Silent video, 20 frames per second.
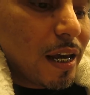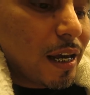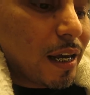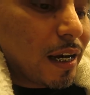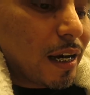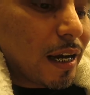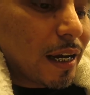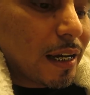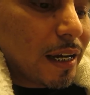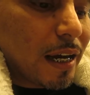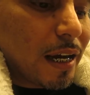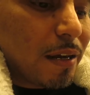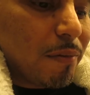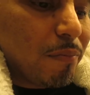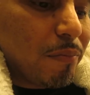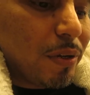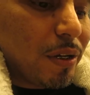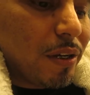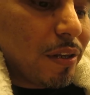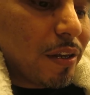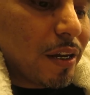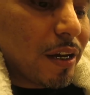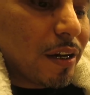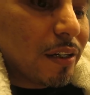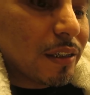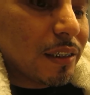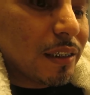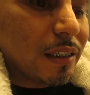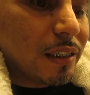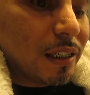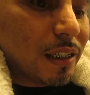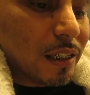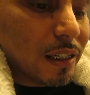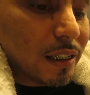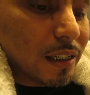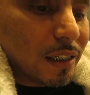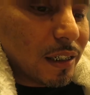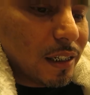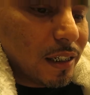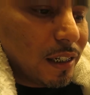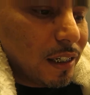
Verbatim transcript: and I can't be there to see it.